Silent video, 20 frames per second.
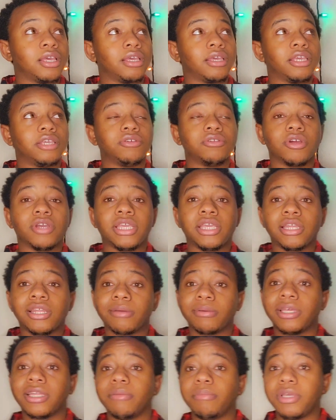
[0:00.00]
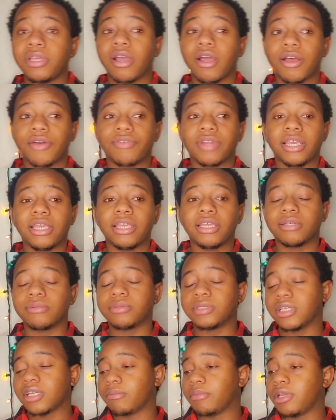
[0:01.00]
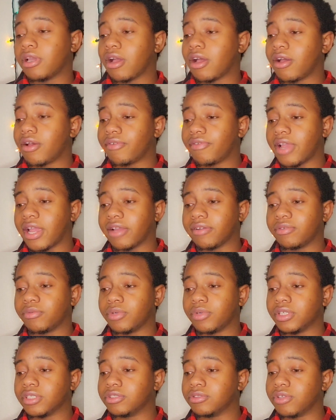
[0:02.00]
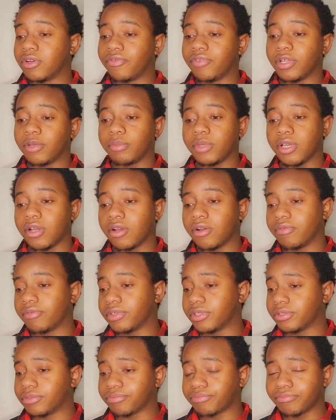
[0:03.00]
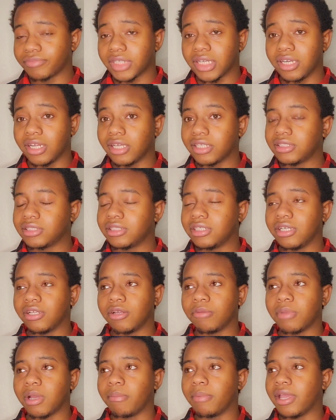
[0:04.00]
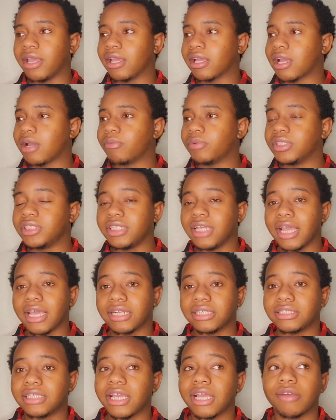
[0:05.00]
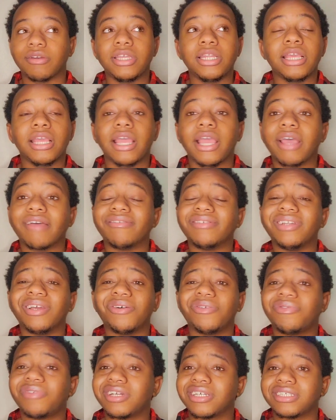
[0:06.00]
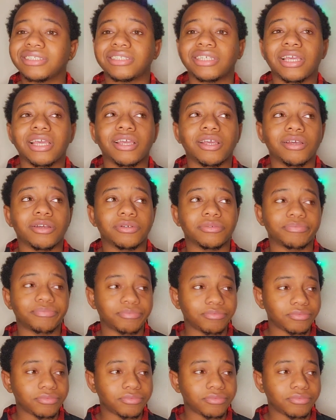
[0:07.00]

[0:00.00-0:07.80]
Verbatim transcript: You know, he ended up getting me off. Like, he ended up sucking me off afterwards, you know, flip me over. Nut still on my back. I wish he had a towel. He didn't have no fucking towel.